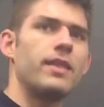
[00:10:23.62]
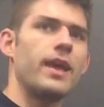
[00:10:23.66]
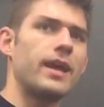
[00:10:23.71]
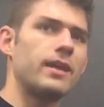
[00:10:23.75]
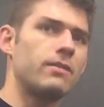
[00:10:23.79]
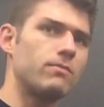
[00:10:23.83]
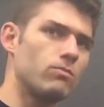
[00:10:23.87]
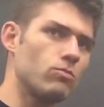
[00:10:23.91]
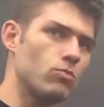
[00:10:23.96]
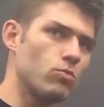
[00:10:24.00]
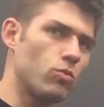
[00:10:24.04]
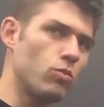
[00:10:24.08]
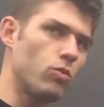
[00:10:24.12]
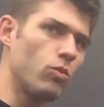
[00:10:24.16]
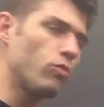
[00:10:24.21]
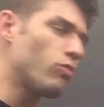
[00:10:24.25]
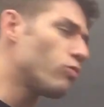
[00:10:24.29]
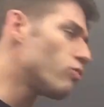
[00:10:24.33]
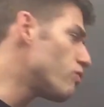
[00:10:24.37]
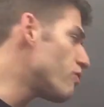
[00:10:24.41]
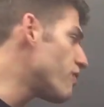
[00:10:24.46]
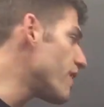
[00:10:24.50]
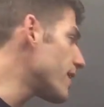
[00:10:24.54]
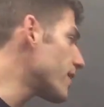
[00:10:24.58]
that
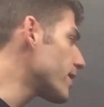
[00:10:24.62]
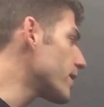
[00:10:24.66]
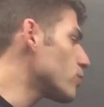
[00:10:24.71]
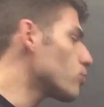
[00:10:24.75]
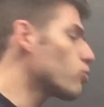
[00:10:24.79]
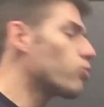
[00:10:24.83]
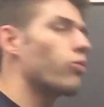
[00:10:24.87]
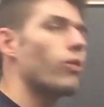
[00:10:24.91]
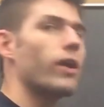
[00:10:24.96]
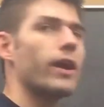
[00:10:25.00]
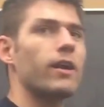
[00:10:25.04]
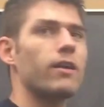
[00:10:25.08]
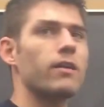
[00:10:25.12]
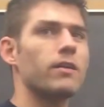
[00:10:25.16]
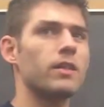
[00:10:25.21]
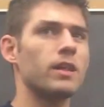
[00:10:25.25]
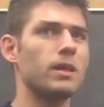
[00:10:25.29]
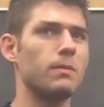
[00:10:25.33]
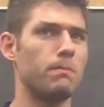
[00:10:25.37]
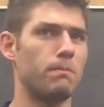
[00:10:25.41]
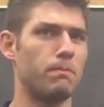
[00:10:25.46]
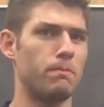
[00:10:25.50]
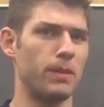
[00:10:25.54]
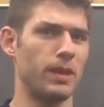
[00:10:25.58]
will very
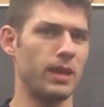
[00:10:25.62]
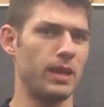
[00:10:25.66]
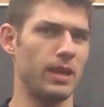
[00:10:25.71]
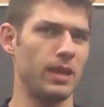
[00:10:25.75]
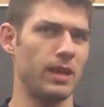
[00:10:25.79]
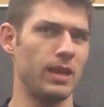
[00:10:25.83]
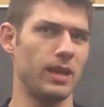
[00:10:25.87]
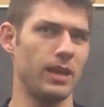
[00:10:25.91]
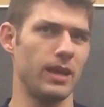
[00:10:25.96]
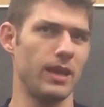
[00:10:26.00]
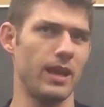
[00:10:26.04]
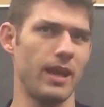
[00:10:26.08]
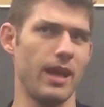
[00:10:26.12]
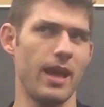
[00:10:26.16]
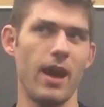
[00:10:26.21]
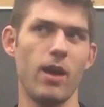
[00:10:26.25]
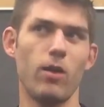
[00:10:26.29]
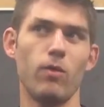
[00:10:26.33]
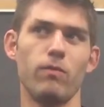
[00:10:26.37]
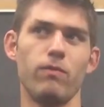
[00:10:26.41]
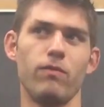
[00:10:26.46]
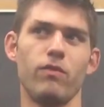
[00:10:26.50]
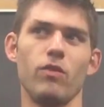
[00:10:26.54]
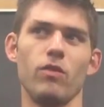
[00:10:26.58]
rarely be
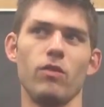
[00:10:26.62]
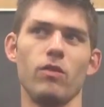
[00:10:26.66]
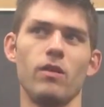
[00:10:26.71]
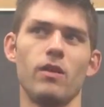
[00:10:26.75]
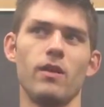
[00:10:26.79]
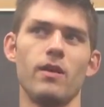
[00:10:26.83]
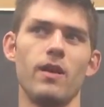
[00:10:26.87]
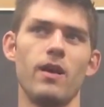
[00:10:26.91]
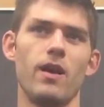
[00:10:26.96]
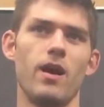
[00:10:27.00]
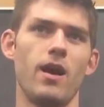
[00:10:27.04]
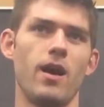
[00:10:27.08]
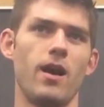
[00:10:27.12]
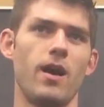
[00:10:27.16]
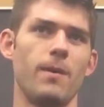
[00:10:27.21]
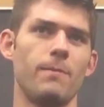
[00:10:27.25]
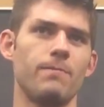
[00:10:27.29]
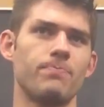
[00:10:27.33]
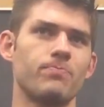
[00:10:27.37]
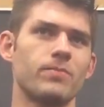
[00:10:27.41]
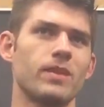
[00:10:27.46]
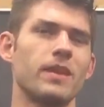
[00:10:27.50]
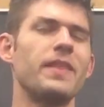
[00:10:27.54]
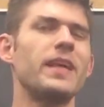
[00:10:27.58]
helpful.
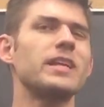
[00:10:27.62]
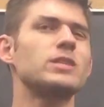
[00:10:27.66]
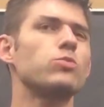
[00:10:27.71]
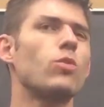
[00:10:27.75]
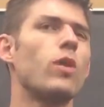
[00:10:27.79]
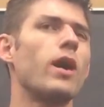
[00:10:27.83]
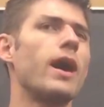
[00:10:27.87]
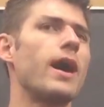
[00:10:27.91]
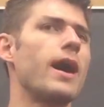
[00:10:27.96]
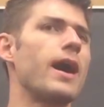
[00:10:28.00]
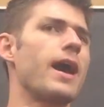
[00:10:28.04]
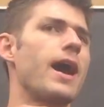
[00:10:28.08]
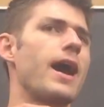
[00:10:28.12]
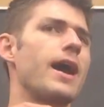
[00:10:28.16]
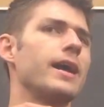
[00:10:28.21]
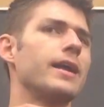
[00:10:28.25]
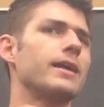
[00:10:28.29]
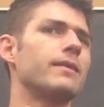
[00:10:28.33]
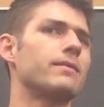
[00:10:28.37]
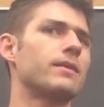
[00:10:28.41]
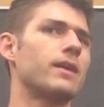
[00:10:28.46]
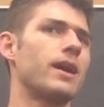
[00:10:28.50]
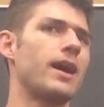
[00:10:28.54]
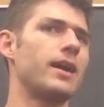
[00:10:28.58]
And that's why
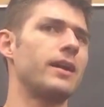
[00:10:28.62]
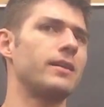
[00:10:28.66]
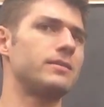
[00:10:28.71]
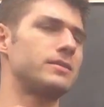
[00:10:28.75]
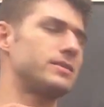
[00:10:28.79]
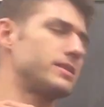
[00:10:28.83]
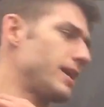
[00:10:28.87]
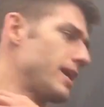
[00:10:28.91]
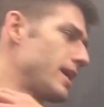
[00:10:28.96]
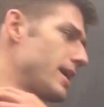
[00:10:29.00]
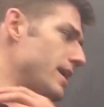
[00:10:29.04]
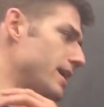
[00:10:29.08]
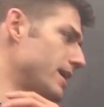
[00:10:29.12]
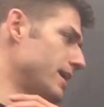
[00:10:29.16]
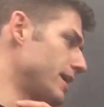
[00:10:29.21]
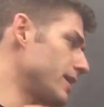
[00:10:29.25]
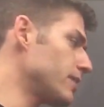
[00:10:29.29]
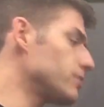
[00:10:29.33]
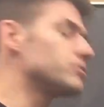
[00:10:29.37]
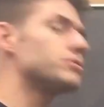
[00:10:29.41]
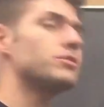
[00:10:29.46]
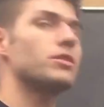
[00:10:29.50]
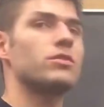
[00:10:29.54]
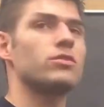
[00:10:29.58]
I kind of say,
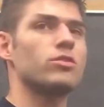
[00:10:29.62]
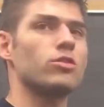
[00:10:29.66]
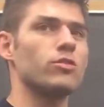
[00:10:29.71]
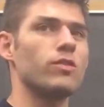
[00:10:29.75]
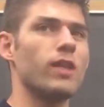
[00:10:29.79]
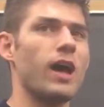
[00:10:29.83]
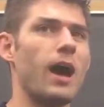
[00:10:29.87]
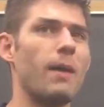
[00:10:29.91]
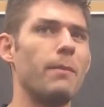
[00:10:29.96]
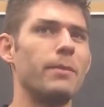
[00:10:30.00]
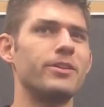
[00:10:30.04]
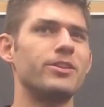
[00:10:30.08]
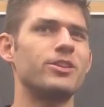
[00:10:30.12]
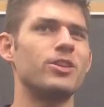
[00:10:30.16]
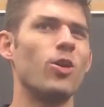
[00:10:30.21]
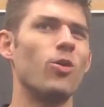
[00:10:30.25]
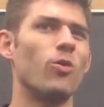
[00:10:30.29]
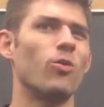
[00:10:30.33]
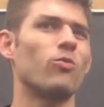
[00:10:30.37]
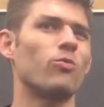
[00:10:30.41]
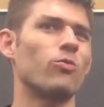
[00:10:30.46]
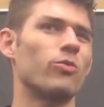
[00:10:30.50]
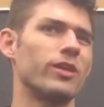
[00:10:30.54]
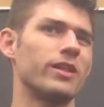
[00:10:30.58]
here's the third law, but
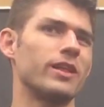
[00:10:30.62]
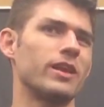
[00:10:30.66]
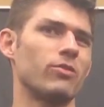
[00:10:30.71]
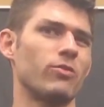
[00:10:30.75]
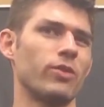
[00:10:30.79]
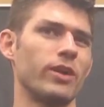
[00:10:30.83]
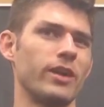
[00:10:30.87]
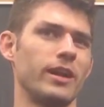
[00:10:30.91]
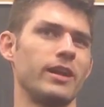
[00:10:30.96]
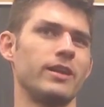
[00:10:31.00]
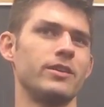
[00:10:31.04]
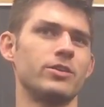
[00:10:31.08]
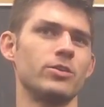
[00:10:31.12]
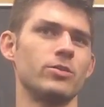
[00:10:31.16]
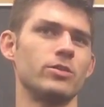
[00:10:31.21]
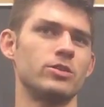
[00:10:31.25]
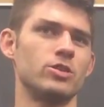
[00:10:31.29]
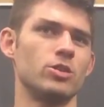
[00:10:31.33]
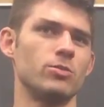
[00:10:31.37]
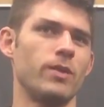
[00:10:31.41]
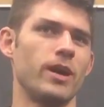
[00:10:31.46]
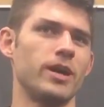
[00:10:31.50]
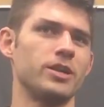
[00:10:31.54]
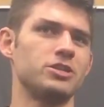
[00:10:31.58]
don't really read into it
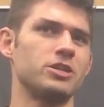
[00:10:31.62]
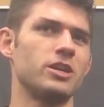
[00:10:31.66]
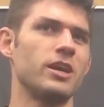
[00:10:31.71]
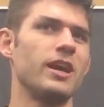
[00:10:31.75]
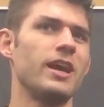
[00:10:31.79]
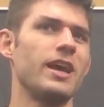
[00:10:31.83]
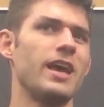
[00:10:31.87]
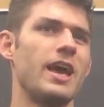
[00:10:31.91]
too much.